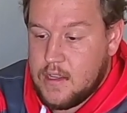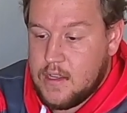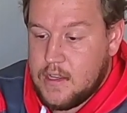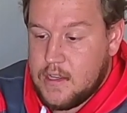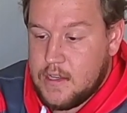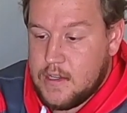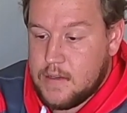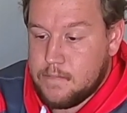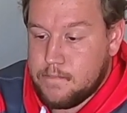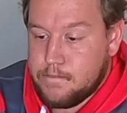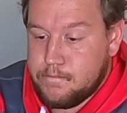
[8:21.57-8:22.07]

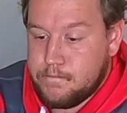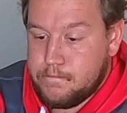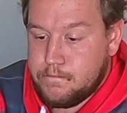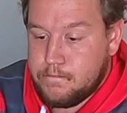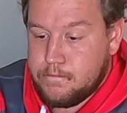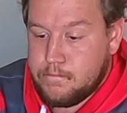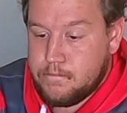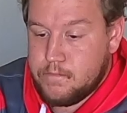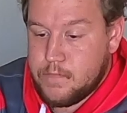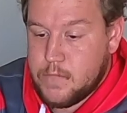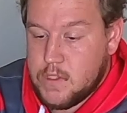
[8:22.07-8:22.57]
Um,
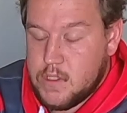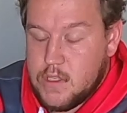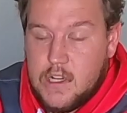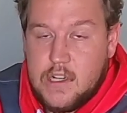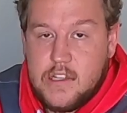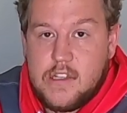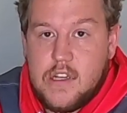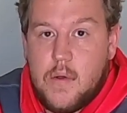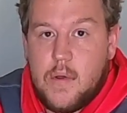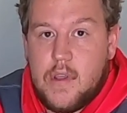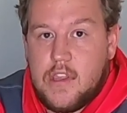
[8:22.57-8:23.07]

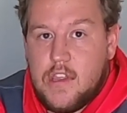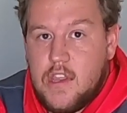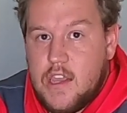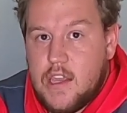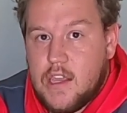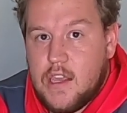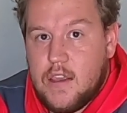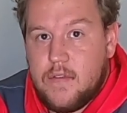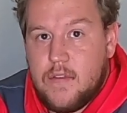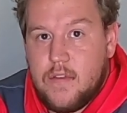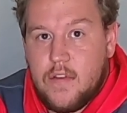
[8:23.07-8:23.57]
let us know what you
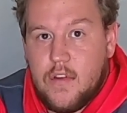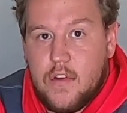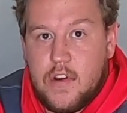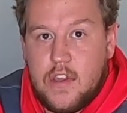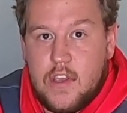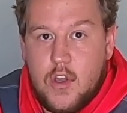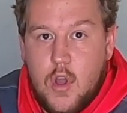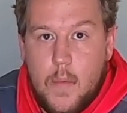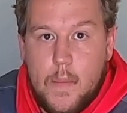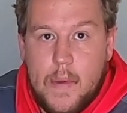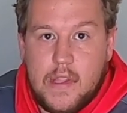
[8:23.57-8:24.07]
think. If you've got
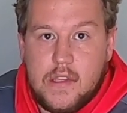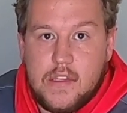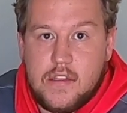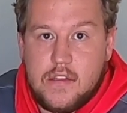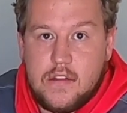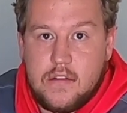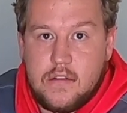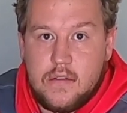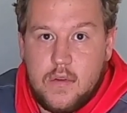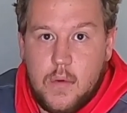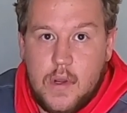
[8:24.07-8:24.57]
any
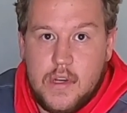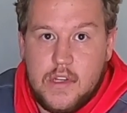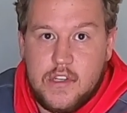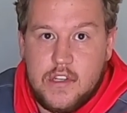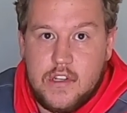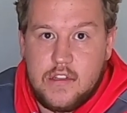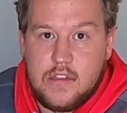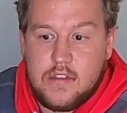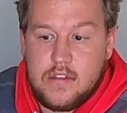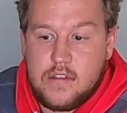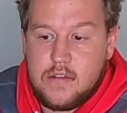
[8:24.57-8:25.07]
comments,
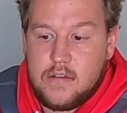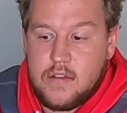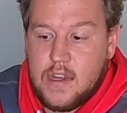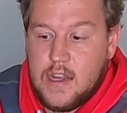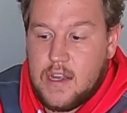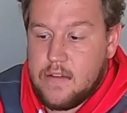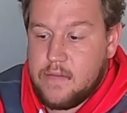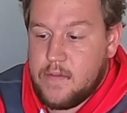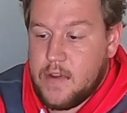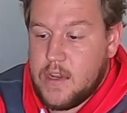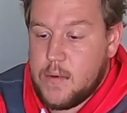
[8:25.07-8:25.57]
questions,
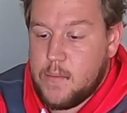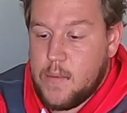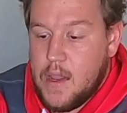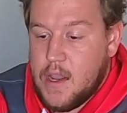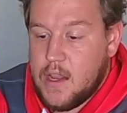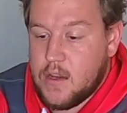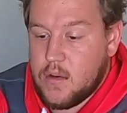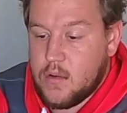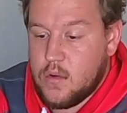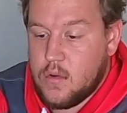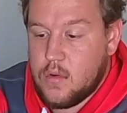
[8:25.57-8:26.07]
uh,
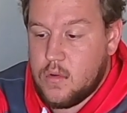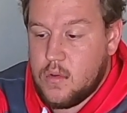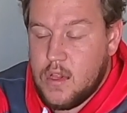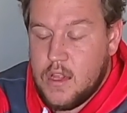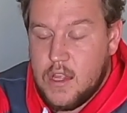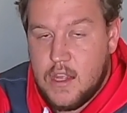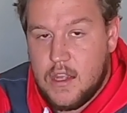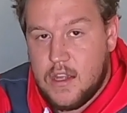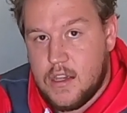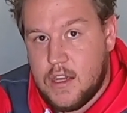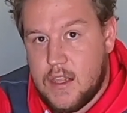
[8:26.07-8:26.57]
feedback at
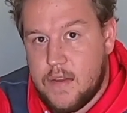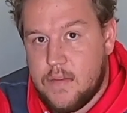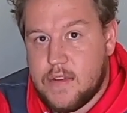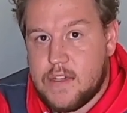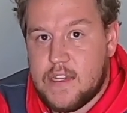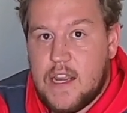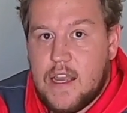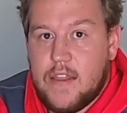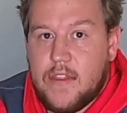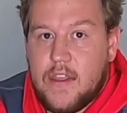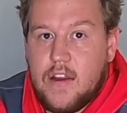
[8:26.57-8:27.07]
all, leave
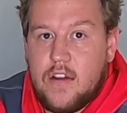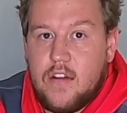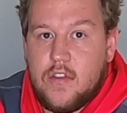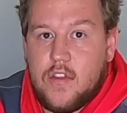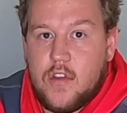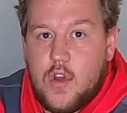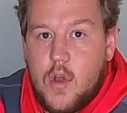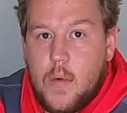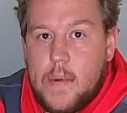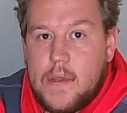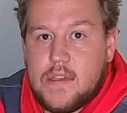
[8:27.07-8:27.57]
it down there
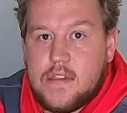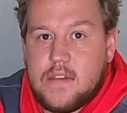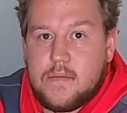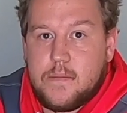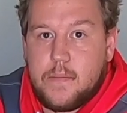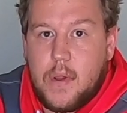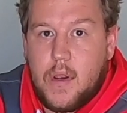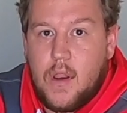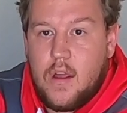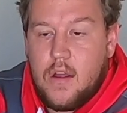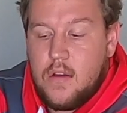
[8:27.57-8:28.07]
in the
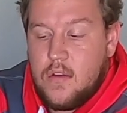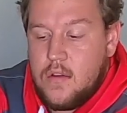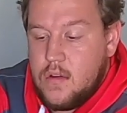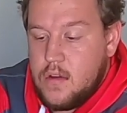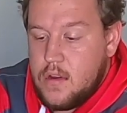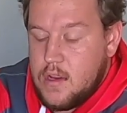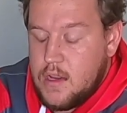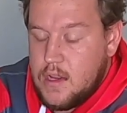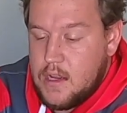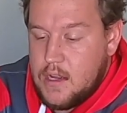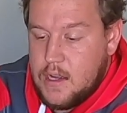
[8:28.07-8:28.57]
comments
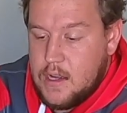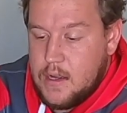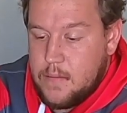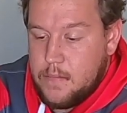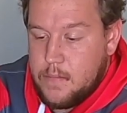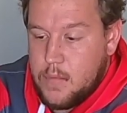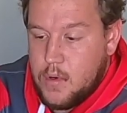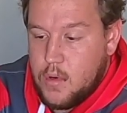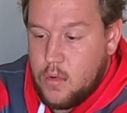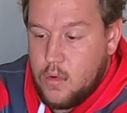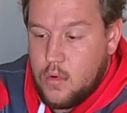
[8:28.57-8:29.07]
below,
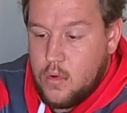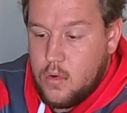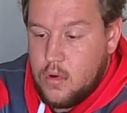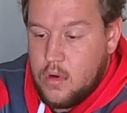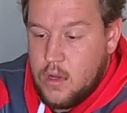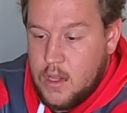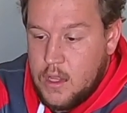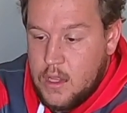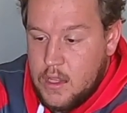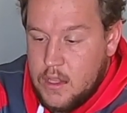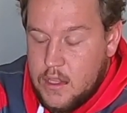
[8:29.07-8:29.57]
um,
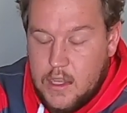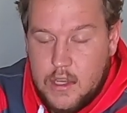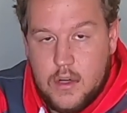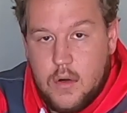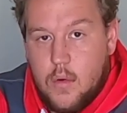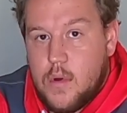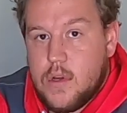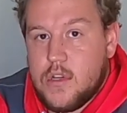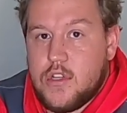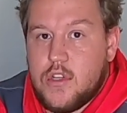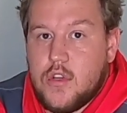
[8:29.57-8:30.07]
or you
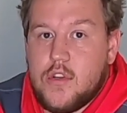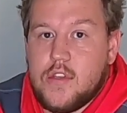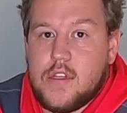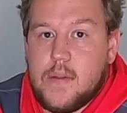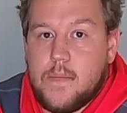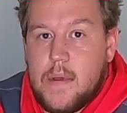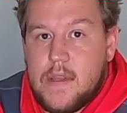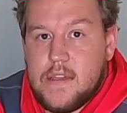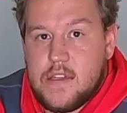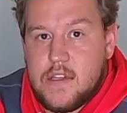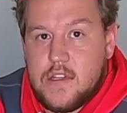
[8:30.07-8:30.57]
can always shoot
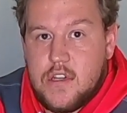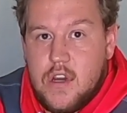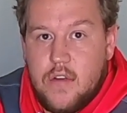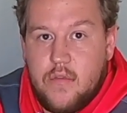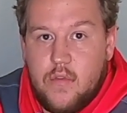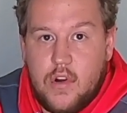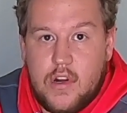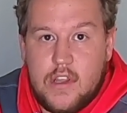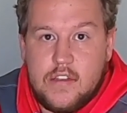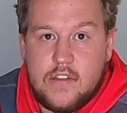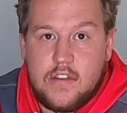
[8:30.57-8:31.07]
us a message
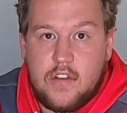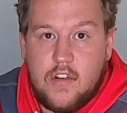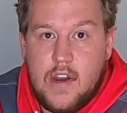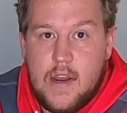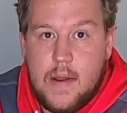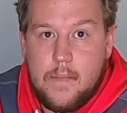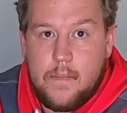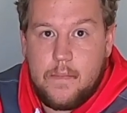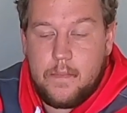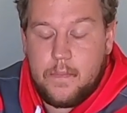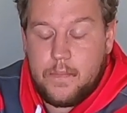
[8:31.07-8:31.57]
over on
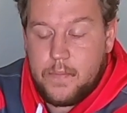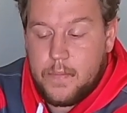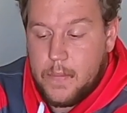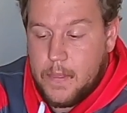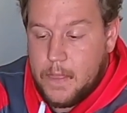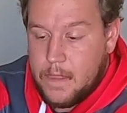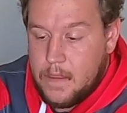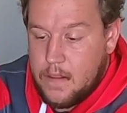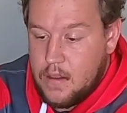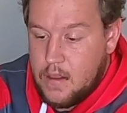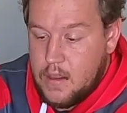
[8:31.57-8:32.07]
Instagram.
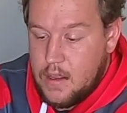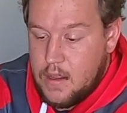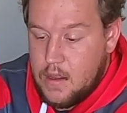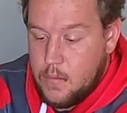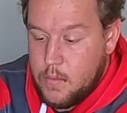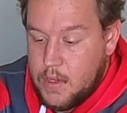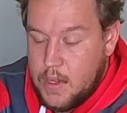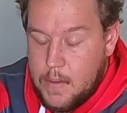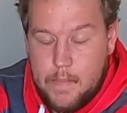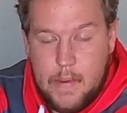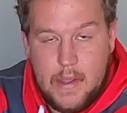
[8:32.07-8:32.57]

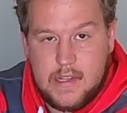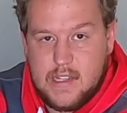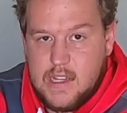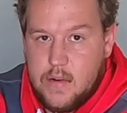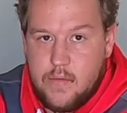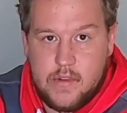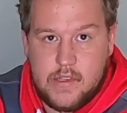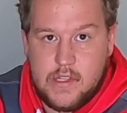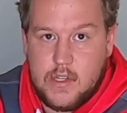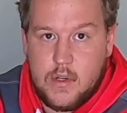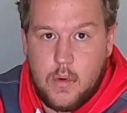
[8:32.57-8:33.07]
Uh, we get back
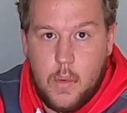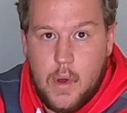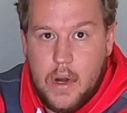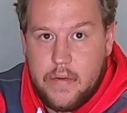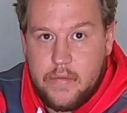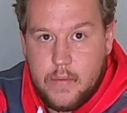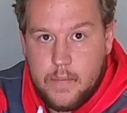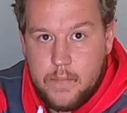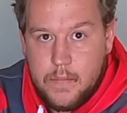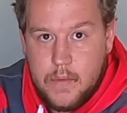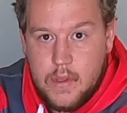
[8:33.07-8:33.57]
to every single
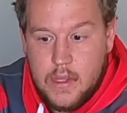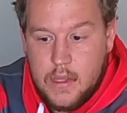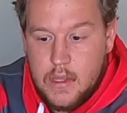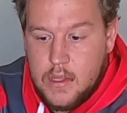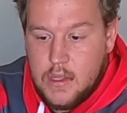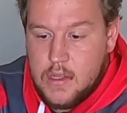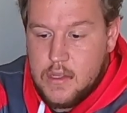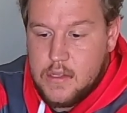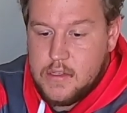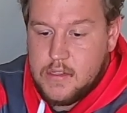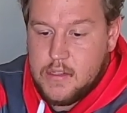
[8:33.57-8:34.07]
one of them.
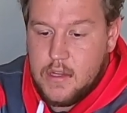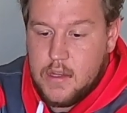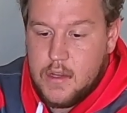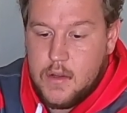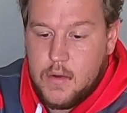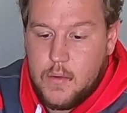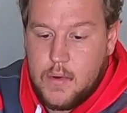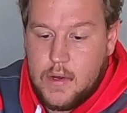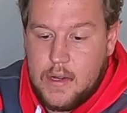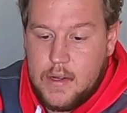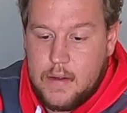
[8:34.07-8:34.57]

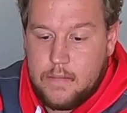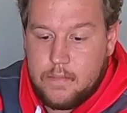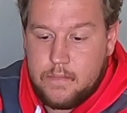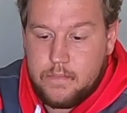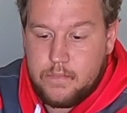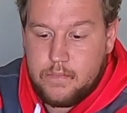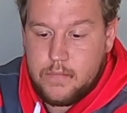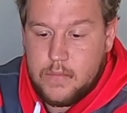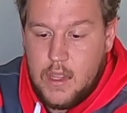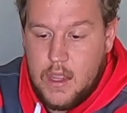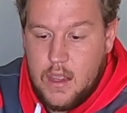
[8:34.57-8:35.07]
So
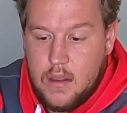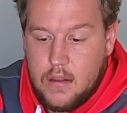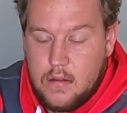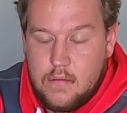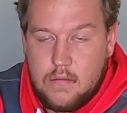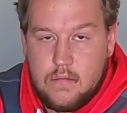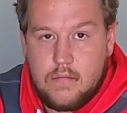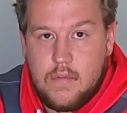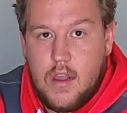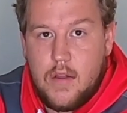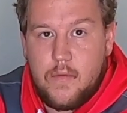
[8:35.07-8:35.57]
um, yeah,
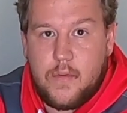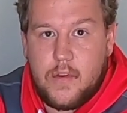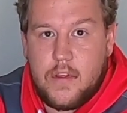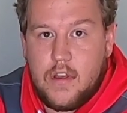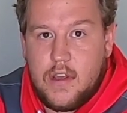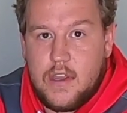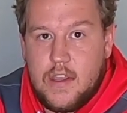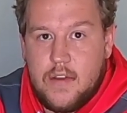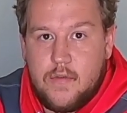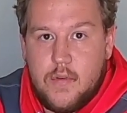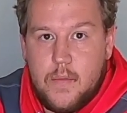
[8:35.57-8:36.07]

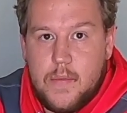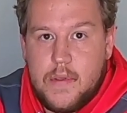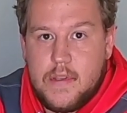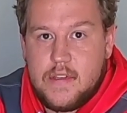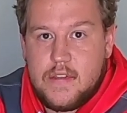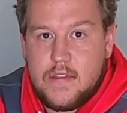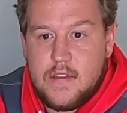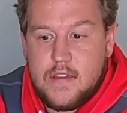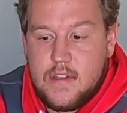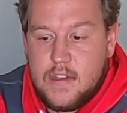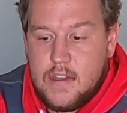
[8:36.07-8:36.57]
hopefully I hear from
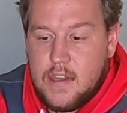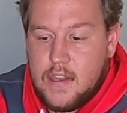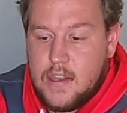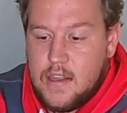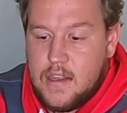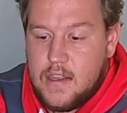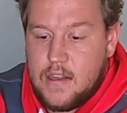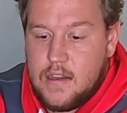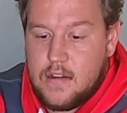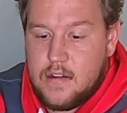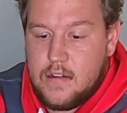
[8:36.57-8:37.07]
yous,
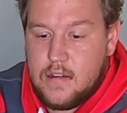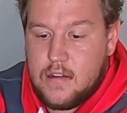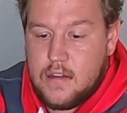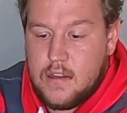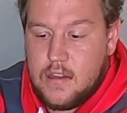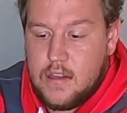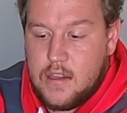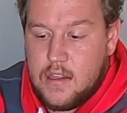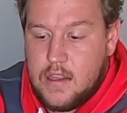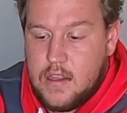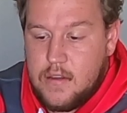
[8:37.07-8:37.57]

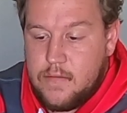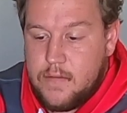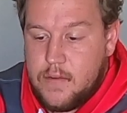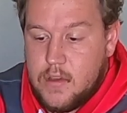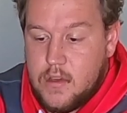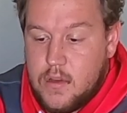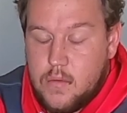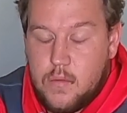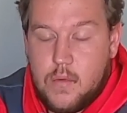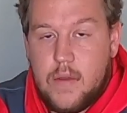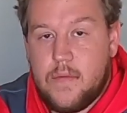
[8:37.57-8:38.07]
and if
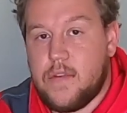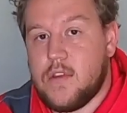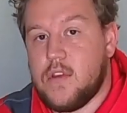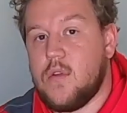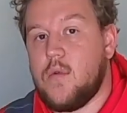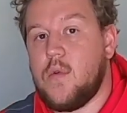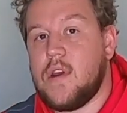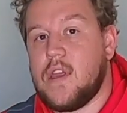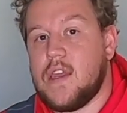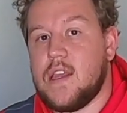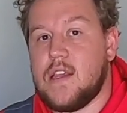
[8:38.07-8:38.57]
you if you
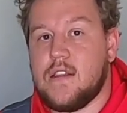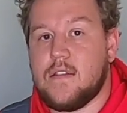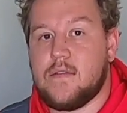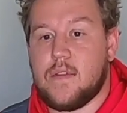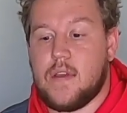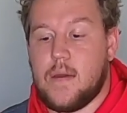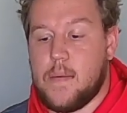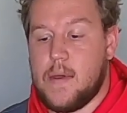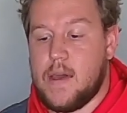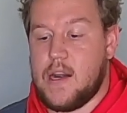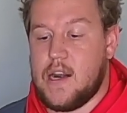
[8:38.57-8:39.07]
do want to hear
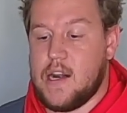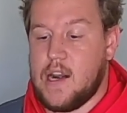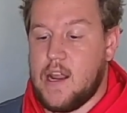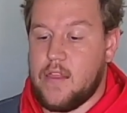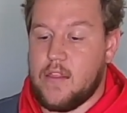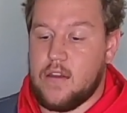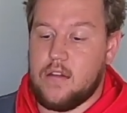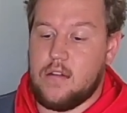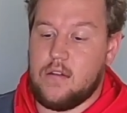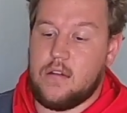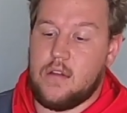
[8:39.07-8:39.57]
about
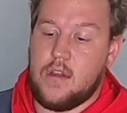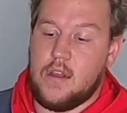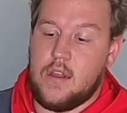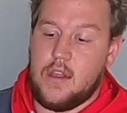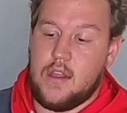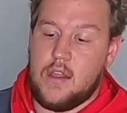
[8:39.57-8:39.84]
another